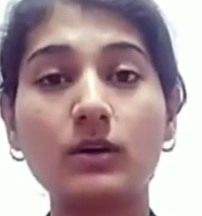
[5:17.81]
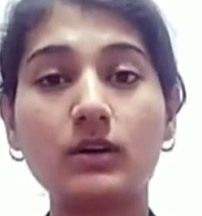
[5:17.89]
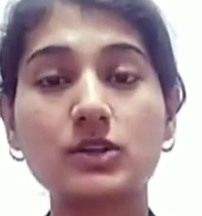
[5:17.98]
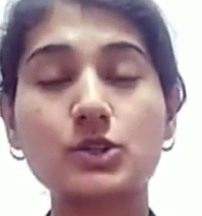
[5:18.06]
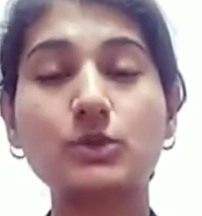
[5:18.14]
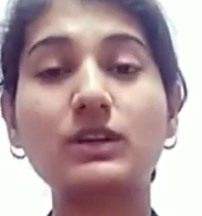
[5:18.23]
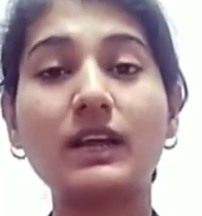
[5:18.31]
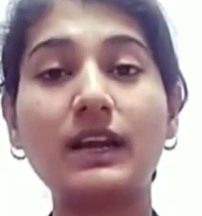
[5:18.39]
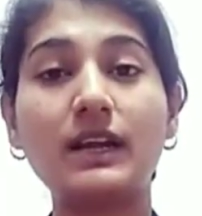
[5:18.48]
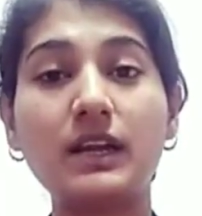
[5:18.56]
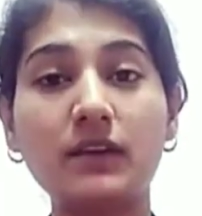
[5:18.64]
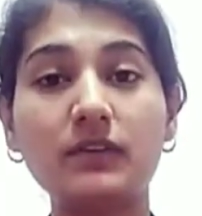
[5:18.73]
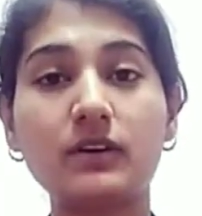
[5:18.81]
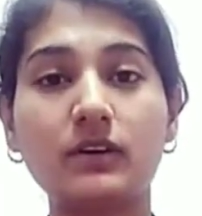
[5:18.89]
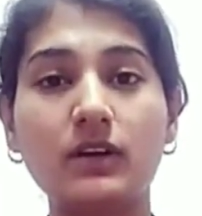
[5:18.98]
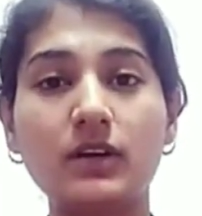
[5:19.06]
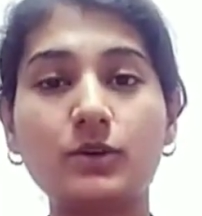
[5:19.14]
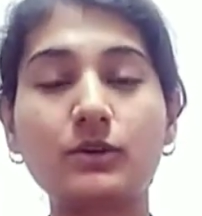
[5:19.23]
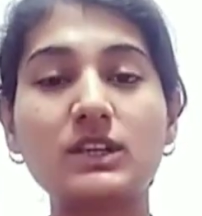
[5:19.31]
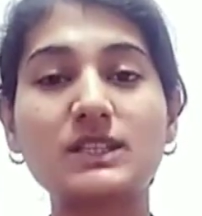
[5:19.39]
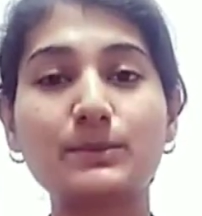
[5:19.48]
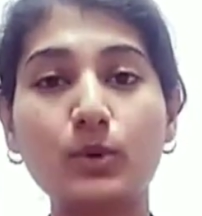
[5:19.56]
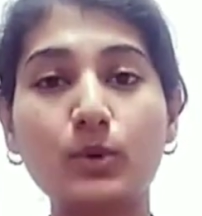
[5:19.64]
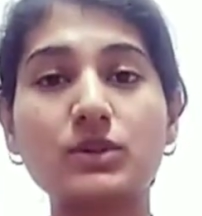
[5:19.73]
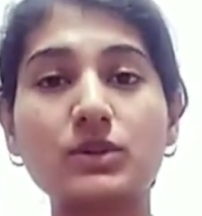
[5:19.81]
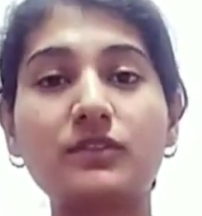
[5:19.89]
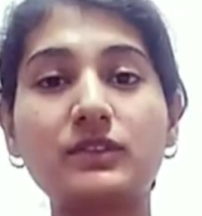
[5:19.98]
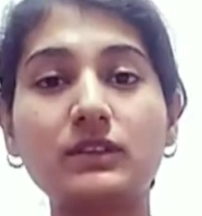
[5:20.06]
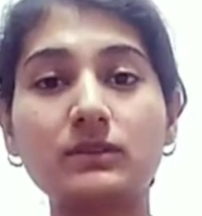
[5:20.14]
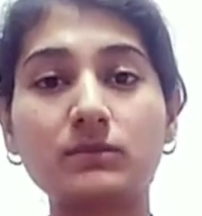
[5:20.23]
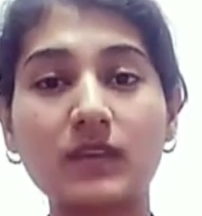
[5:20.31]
should endeavor to dispose of the